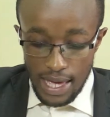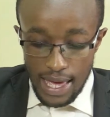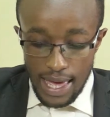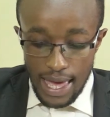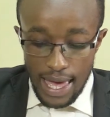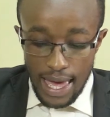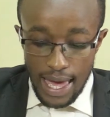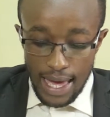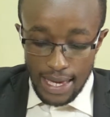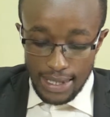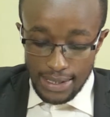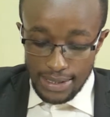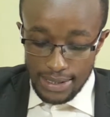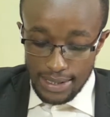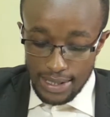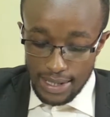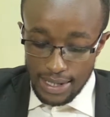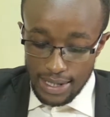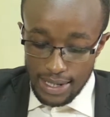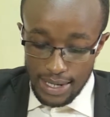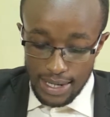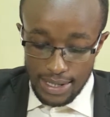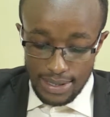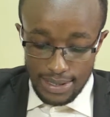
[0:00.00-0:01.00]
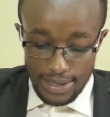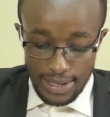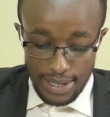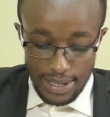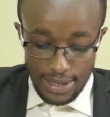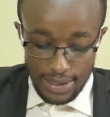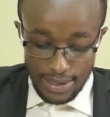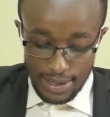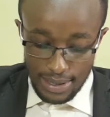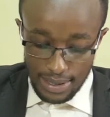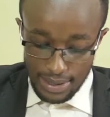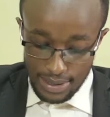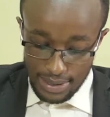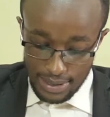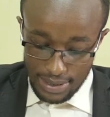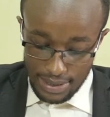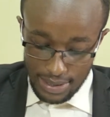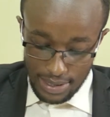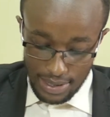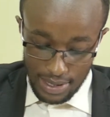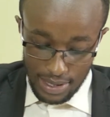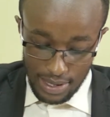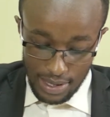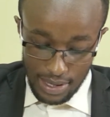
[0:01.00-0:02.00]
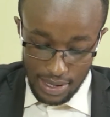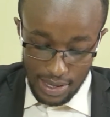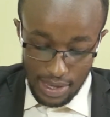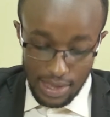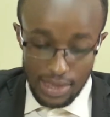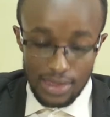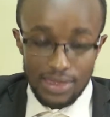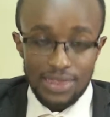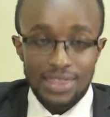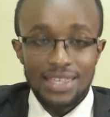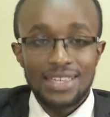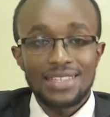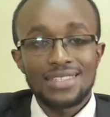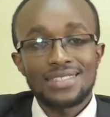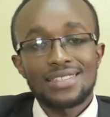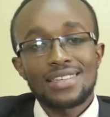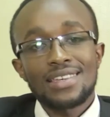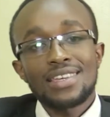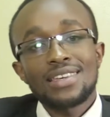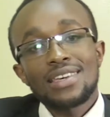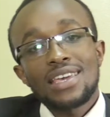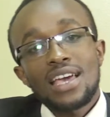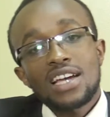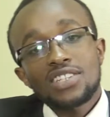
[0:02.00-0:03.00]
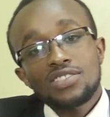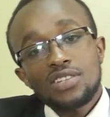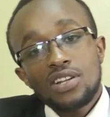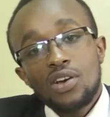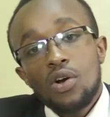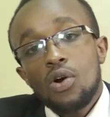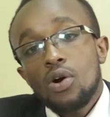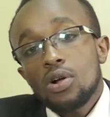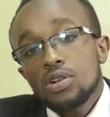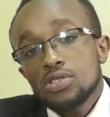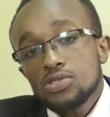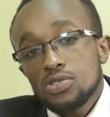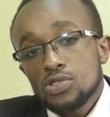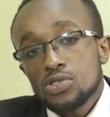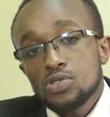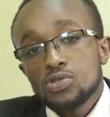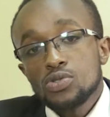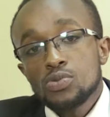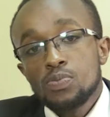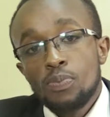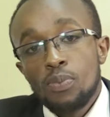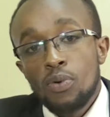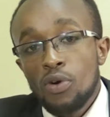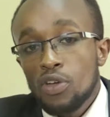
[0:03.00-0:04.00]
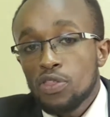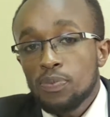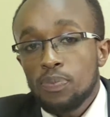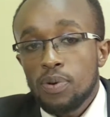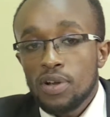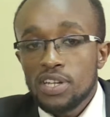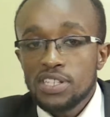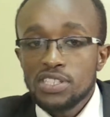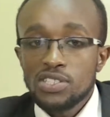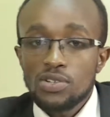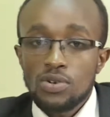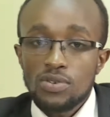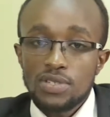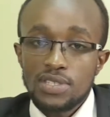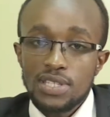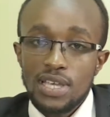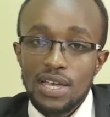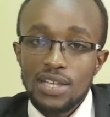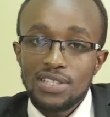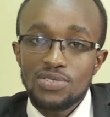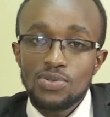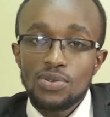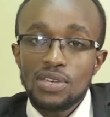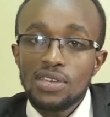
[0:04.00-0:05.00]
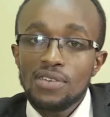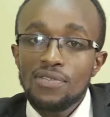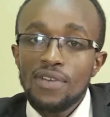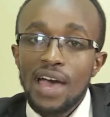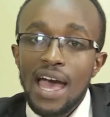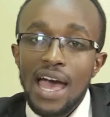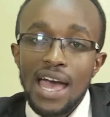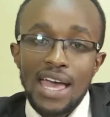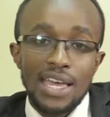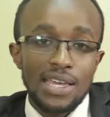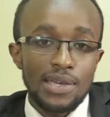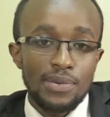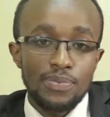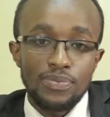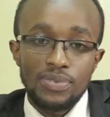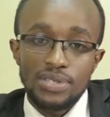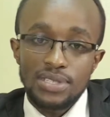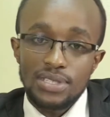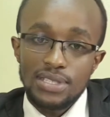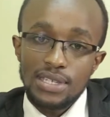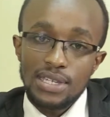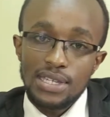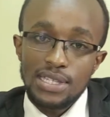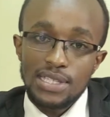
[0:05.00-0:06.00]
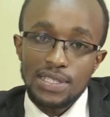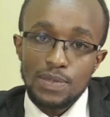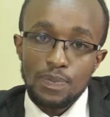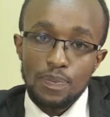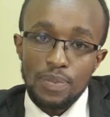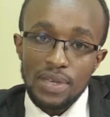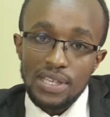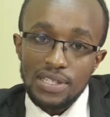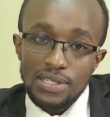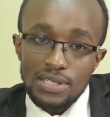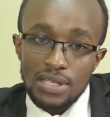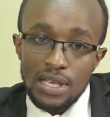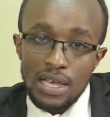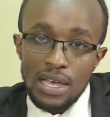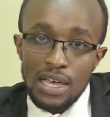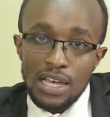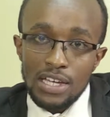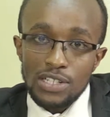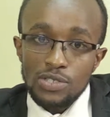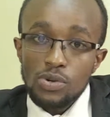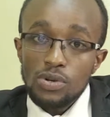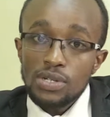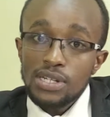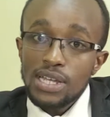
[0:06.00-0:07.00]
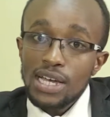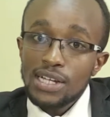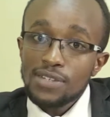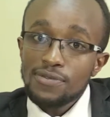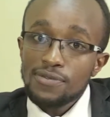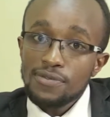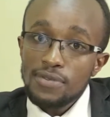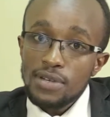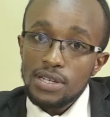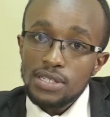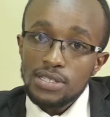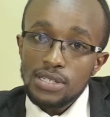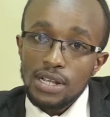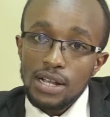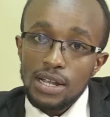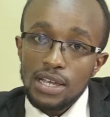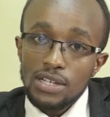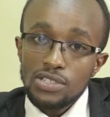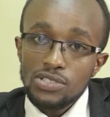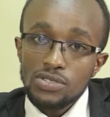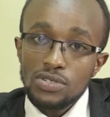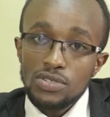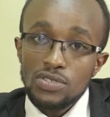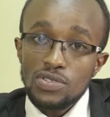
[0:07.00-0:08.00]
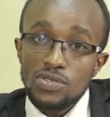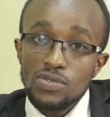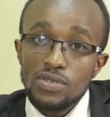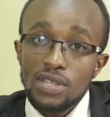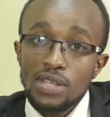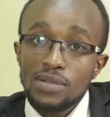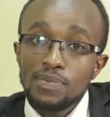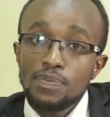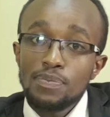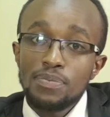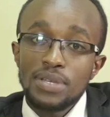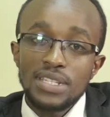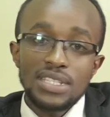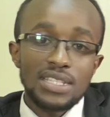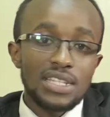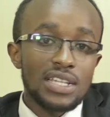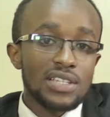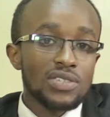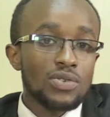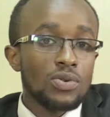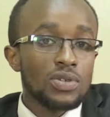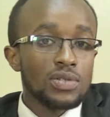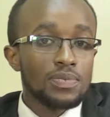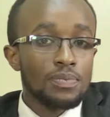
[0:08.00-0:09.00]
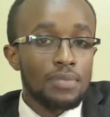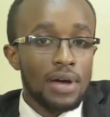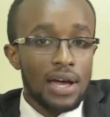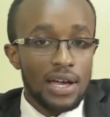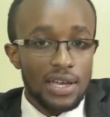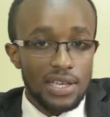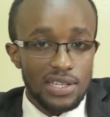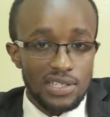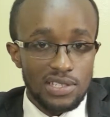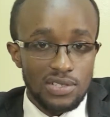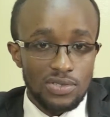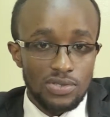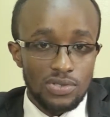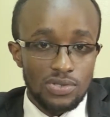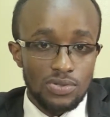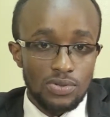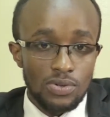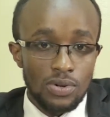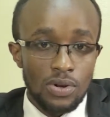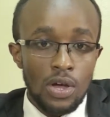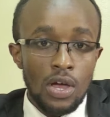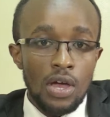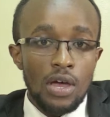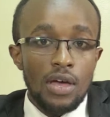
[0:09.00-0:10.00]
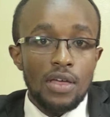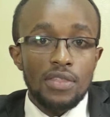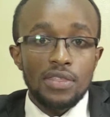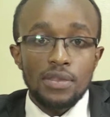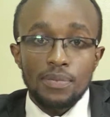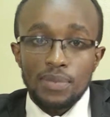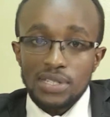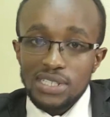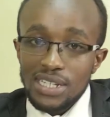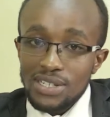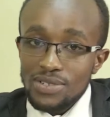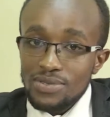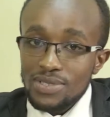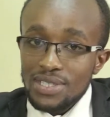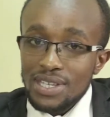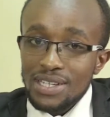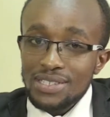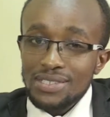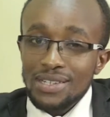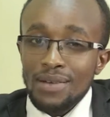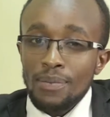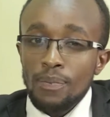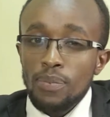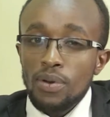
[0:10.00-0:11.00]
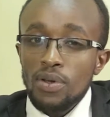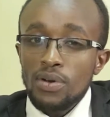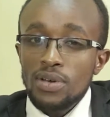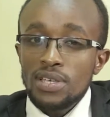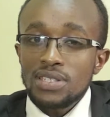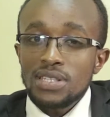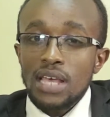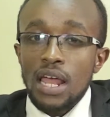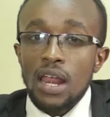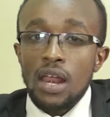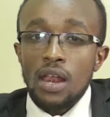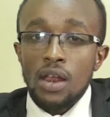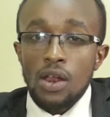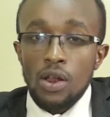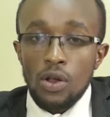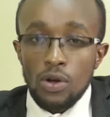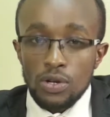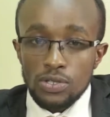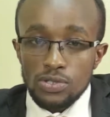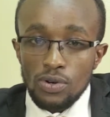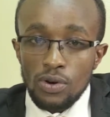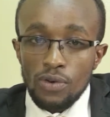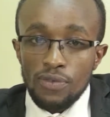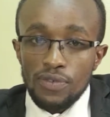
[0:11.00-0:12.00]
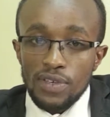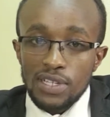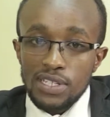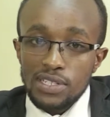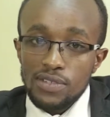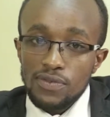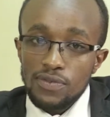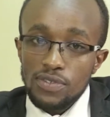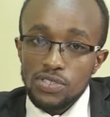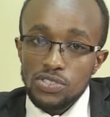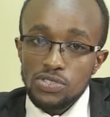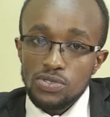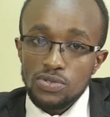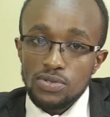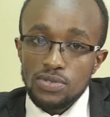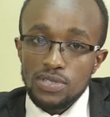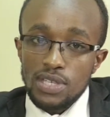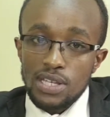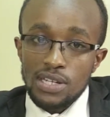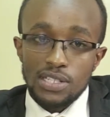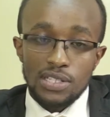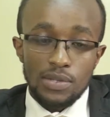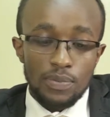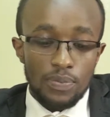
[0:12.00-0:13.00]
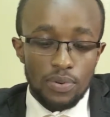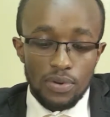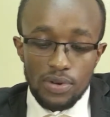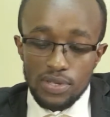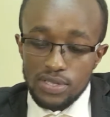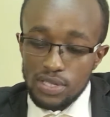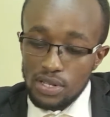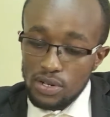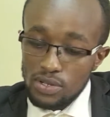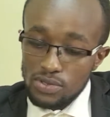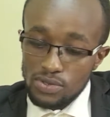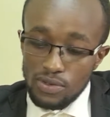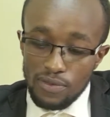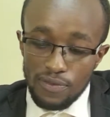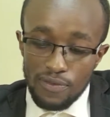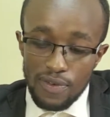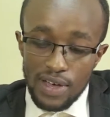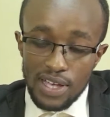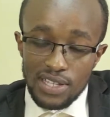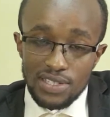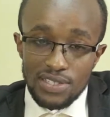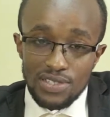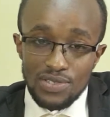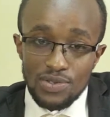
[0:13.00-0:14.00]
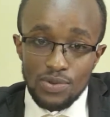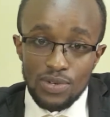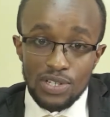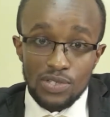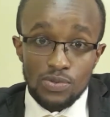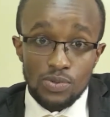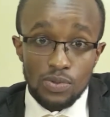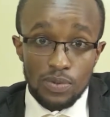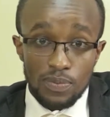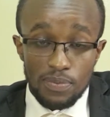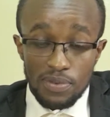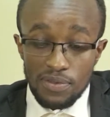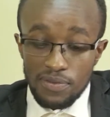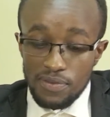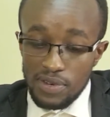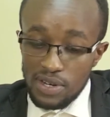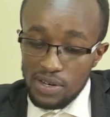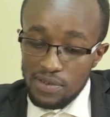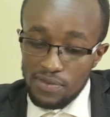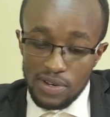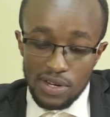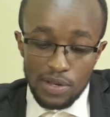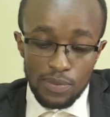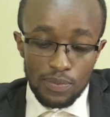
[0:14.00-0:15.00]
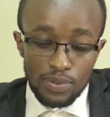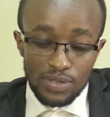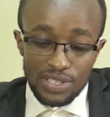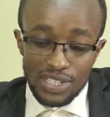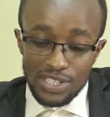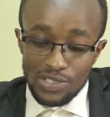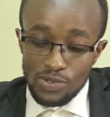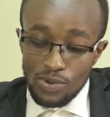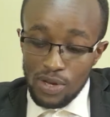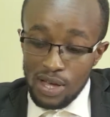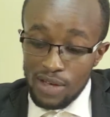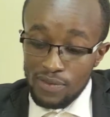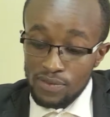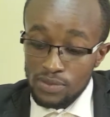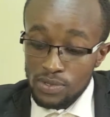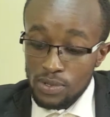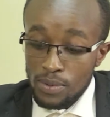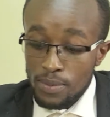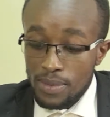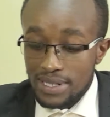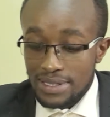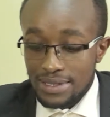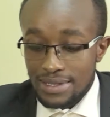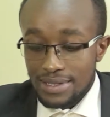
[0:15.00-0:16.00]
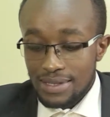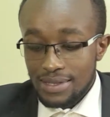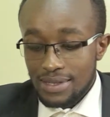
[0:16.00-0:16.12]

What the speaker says: And he says that he actually called on both political sides to give IEBC its space to conduct fresh elections so that business goes back as usual. The matatu sector employs a lot of individuals and it deploys a lot of funds, so it would be very, very important to have normalcy in the